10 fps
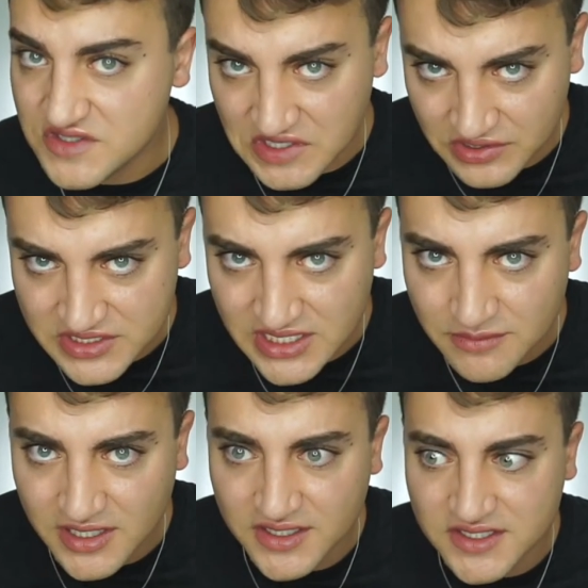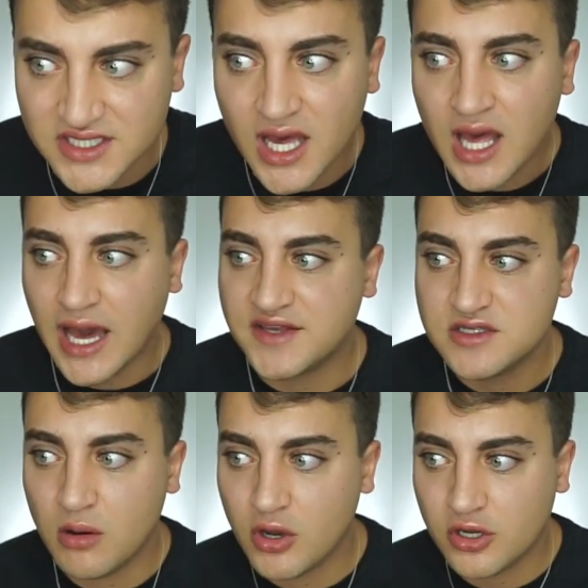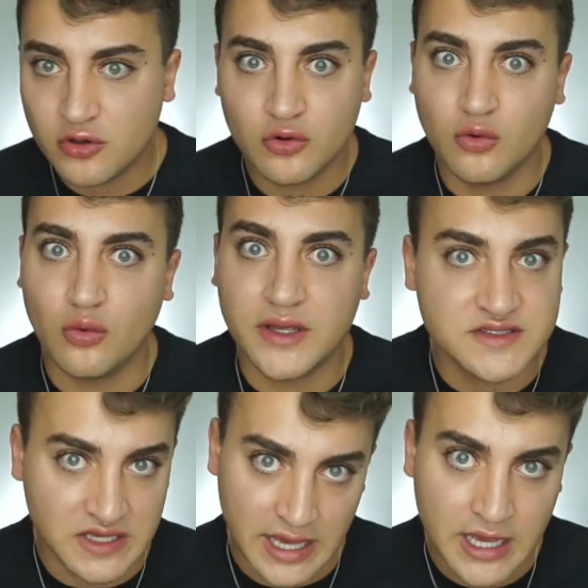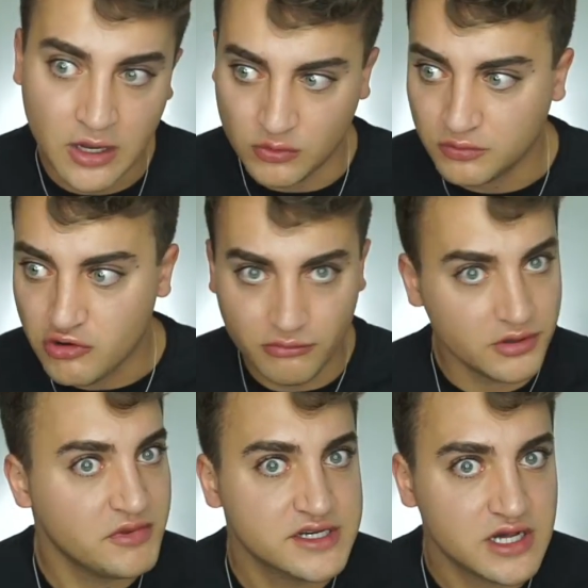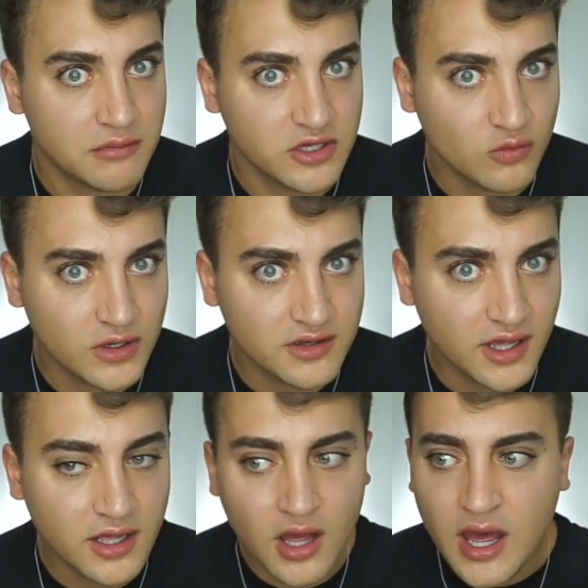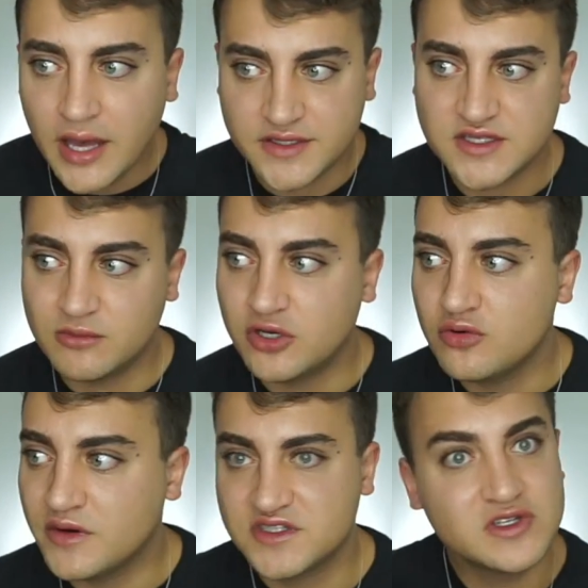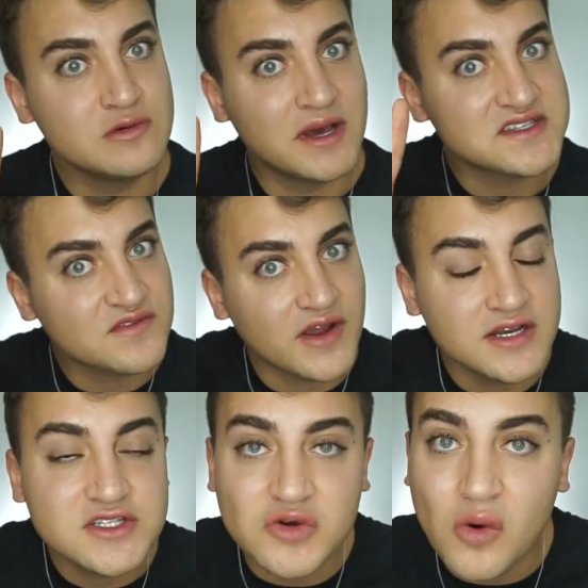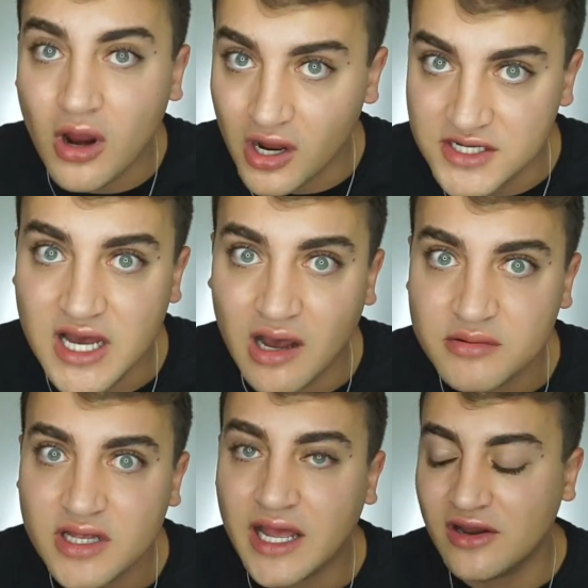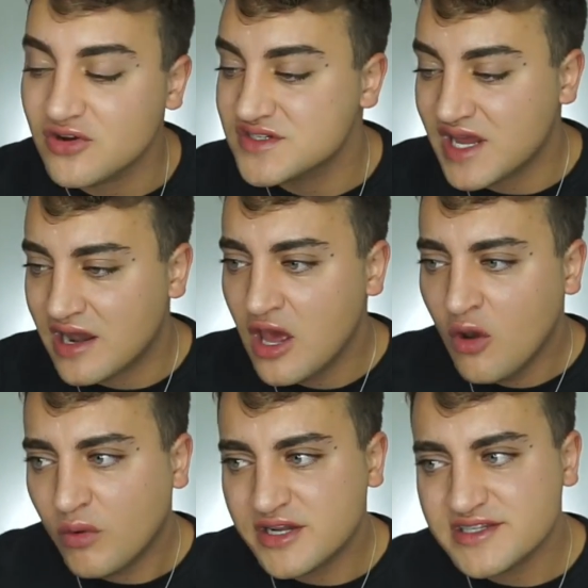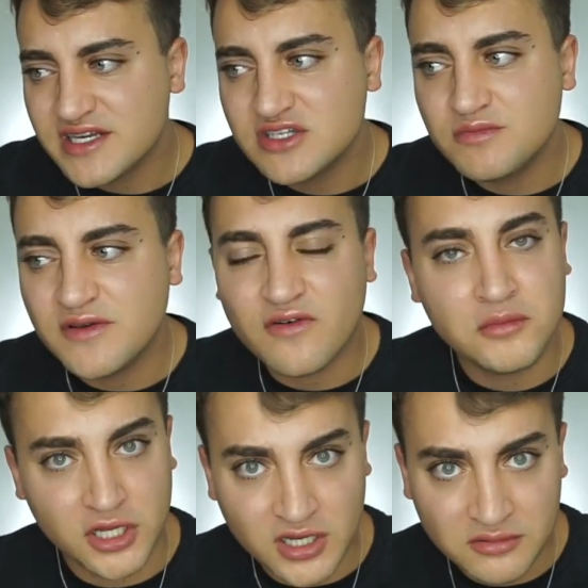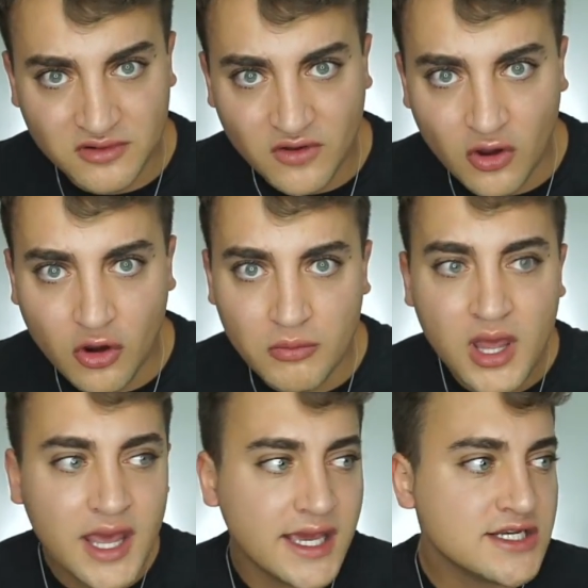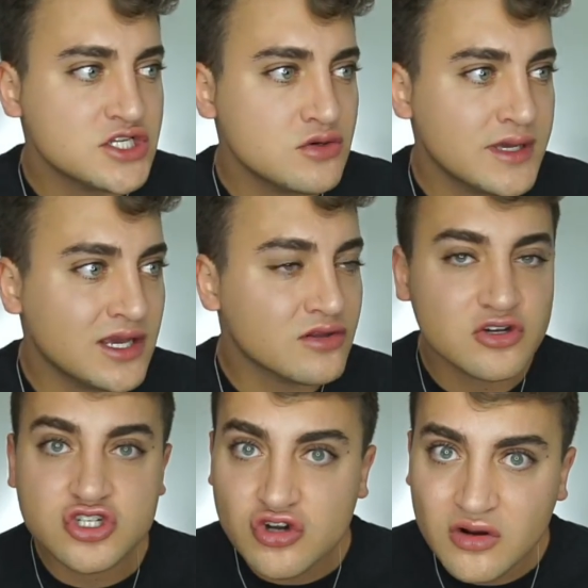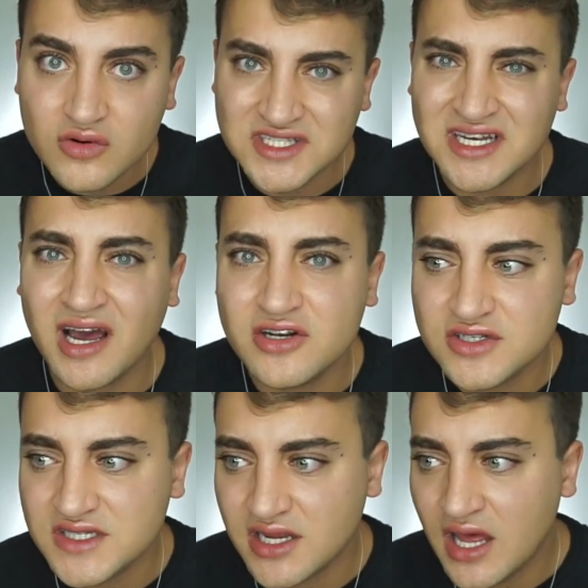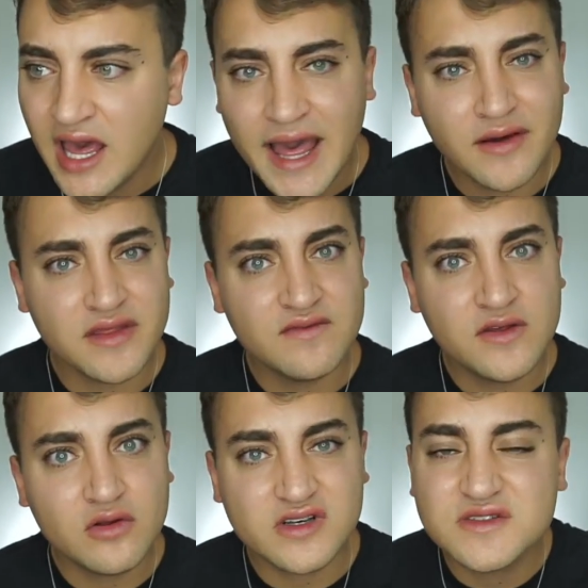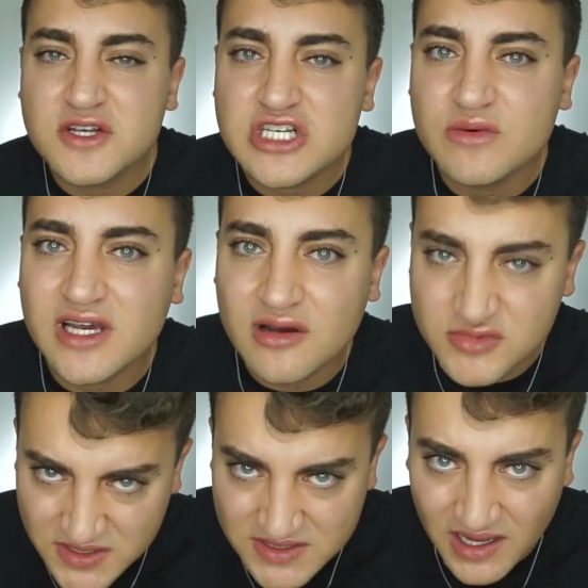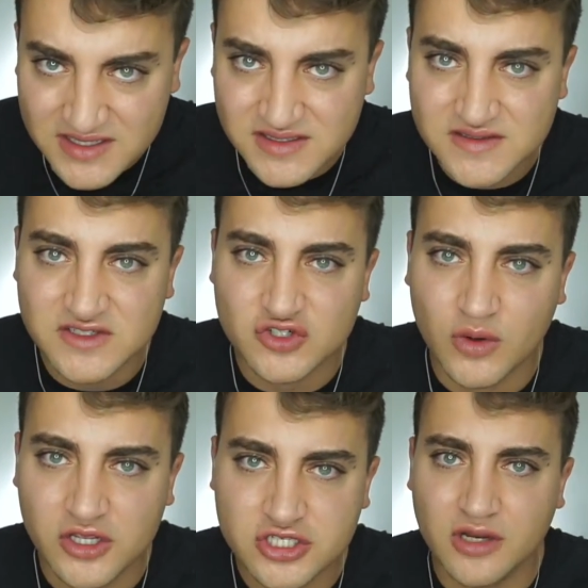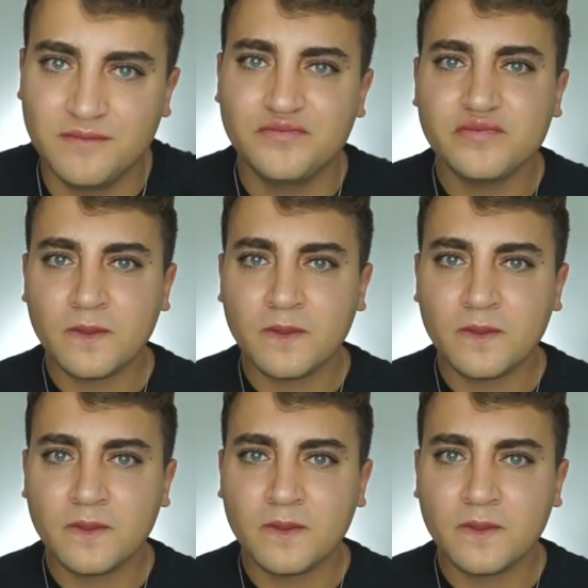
seriously because as someone who is gay i will probably be adopting one day as someone who has two best friends who are adopted i understand what it's like to be from an adoptive home and to hear their struggles and understand how they feel especially when it comes to this huxley situation